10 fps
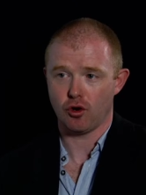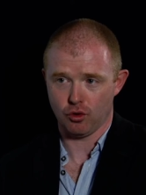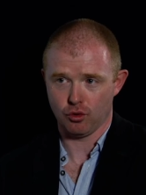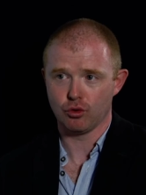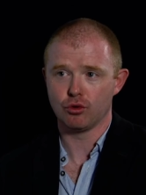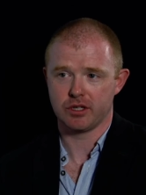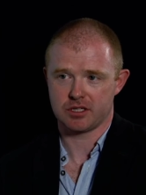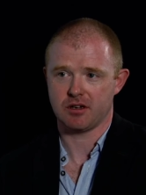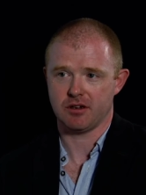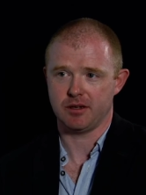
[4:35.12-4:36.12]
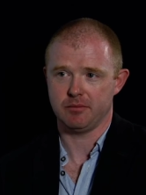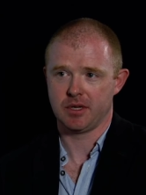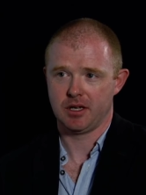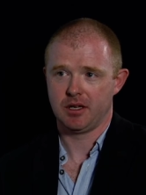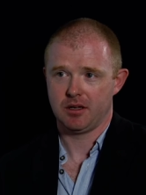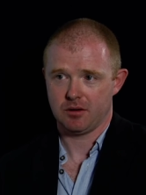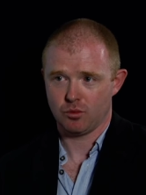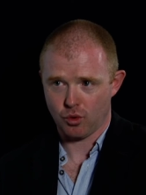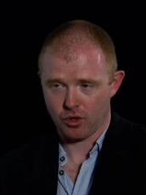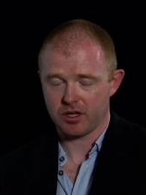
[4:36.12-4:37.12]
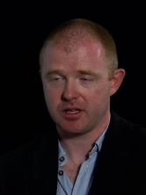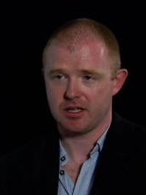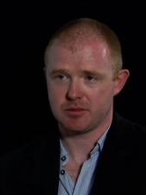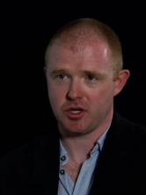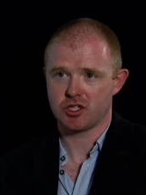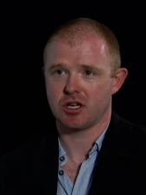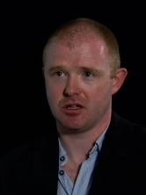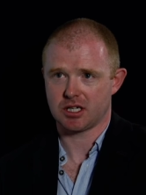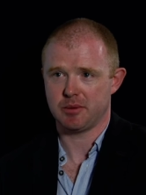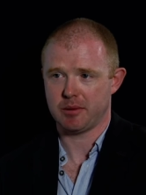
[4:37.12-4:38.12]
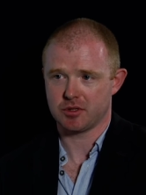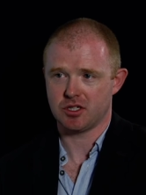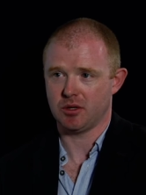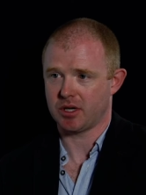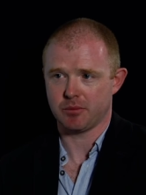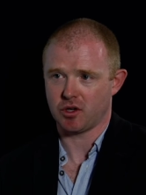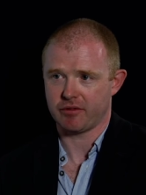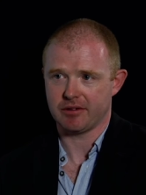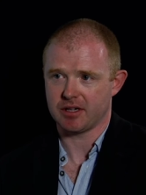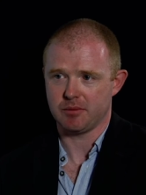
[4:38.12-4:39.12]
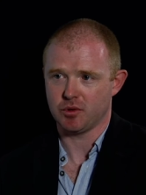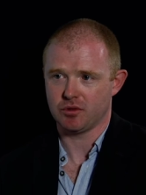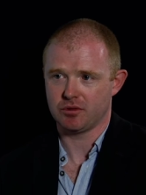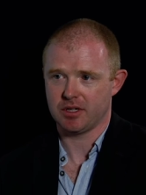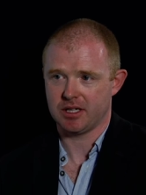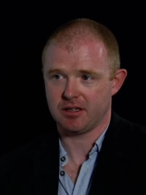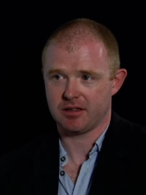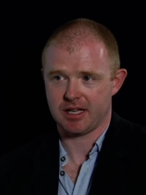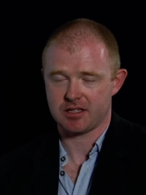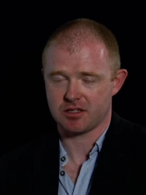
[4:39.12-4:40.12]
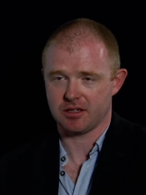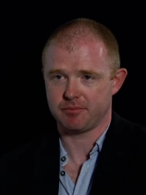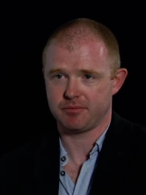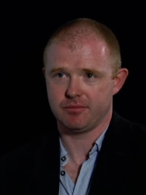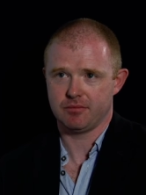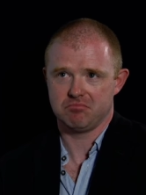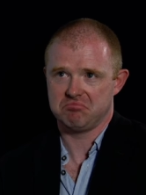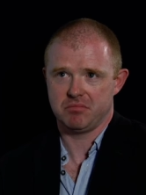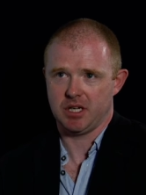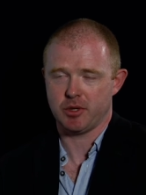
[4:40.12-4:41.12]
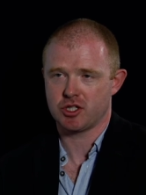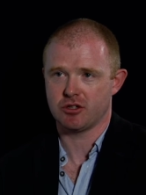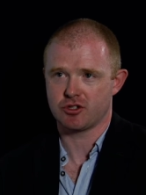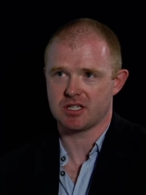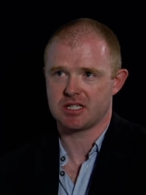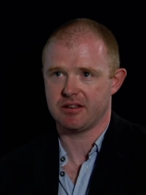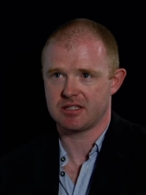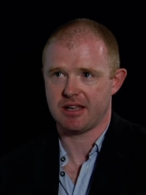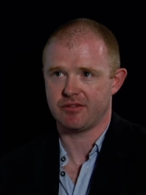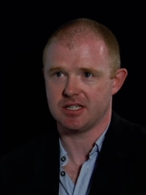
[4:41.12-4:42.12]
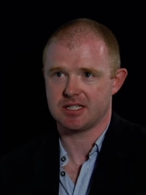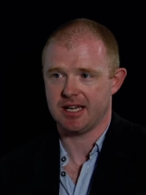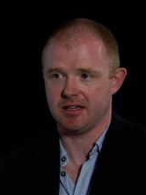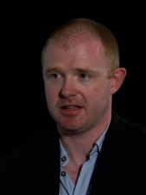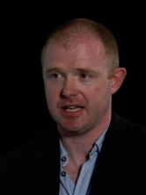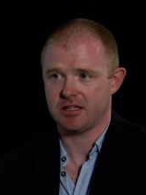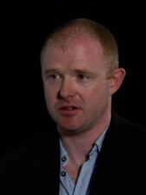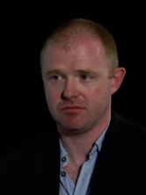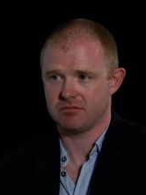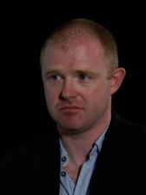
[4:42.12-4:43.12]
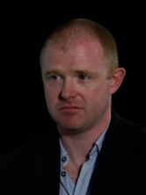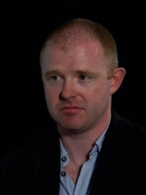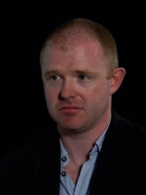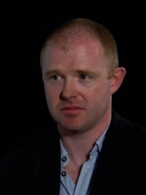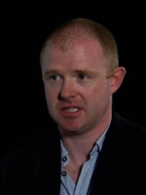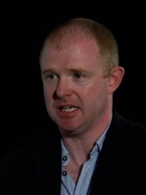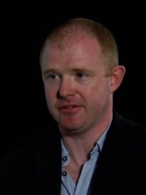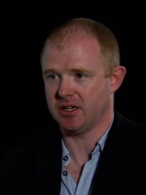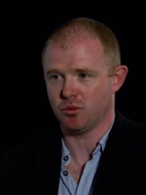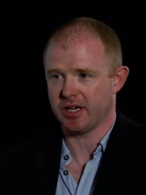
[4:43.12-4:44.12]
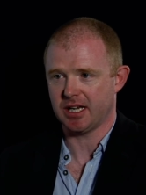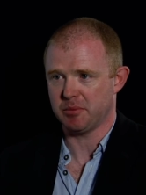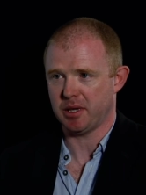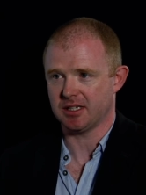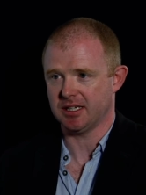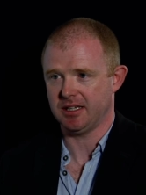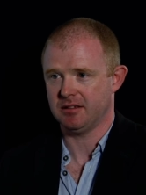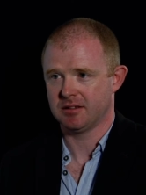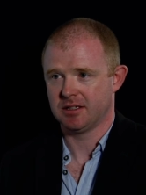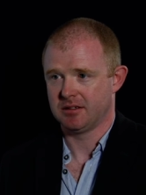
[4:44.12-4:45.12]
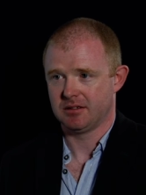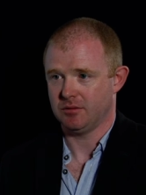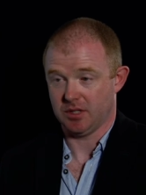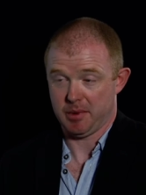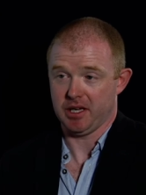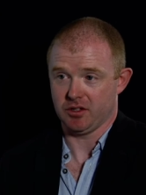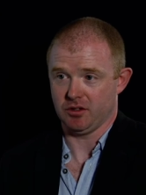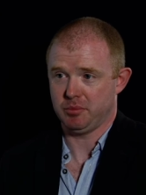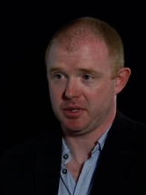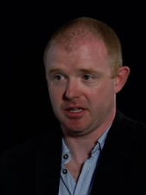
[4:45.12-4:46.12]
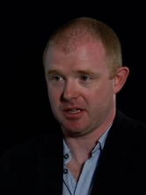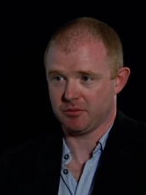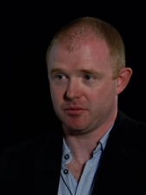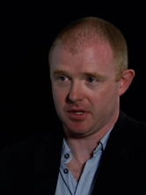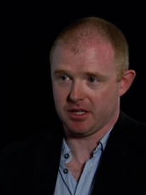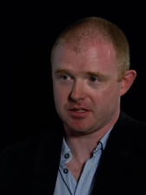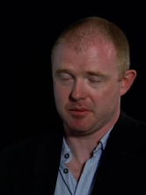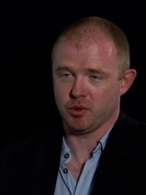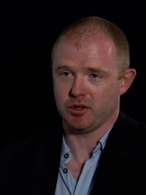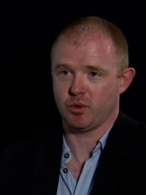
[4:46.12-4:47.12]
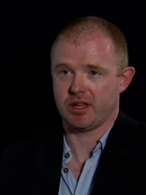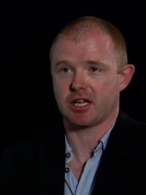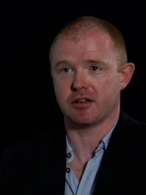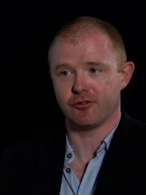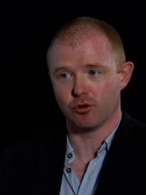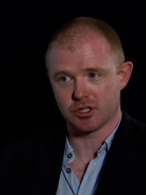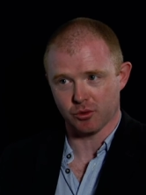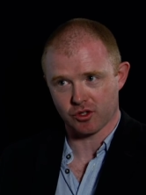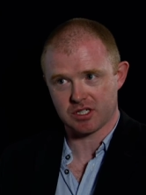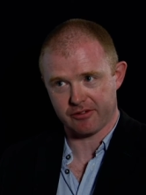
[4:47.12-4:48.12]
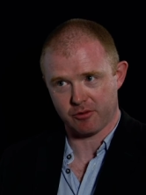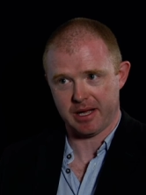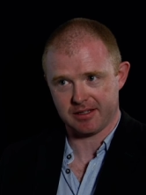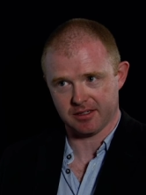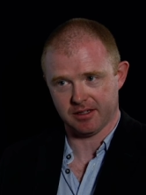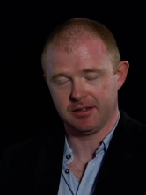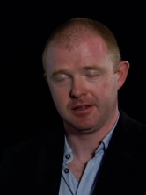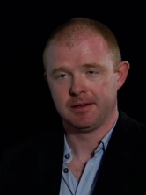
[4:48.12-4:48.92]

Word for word: all the time. What is my child going to be able to do when I'm not around anymore? And that's a, you know, my children are seven and ten and they don't, they live and work independently. Well, they better do, but you know, at some point, whether they can afford to or not is a different matter.